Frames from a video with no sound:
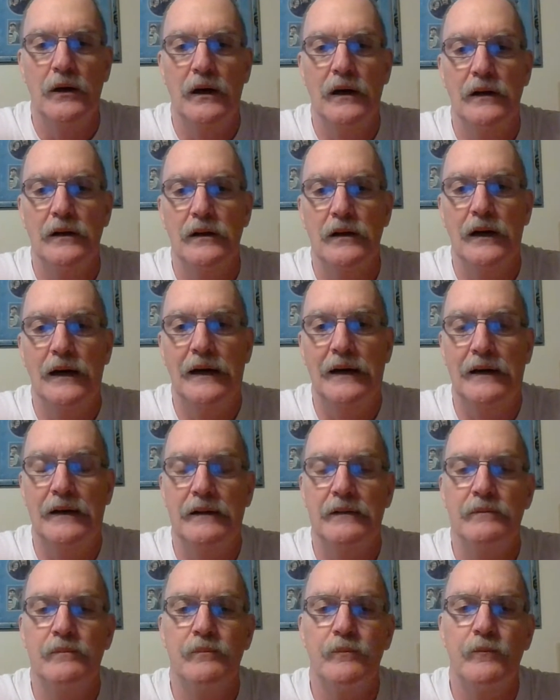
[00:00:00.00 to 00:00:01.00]
uh,
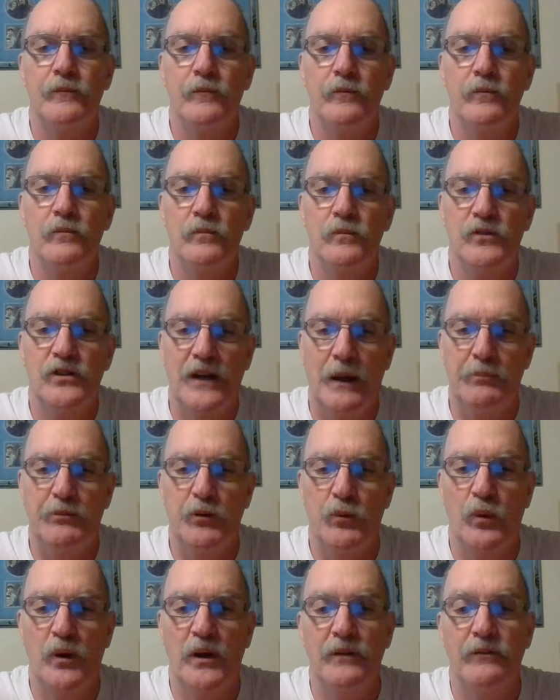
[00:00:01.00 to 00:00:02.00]
chapter
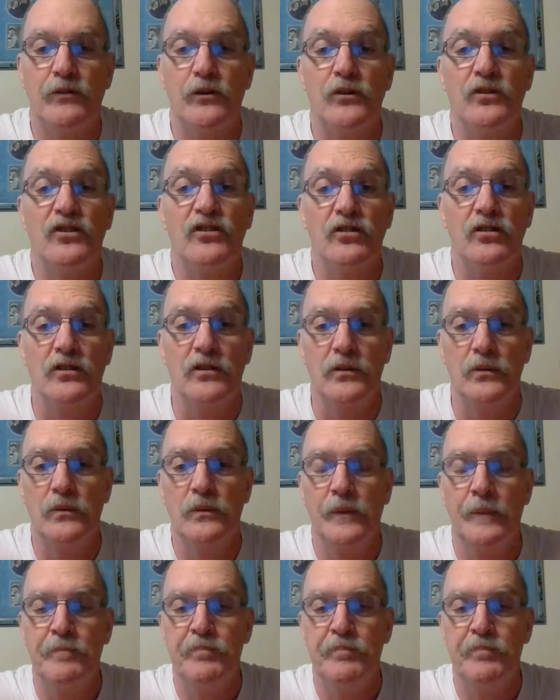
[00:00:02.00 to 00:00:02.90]
1 verse 2.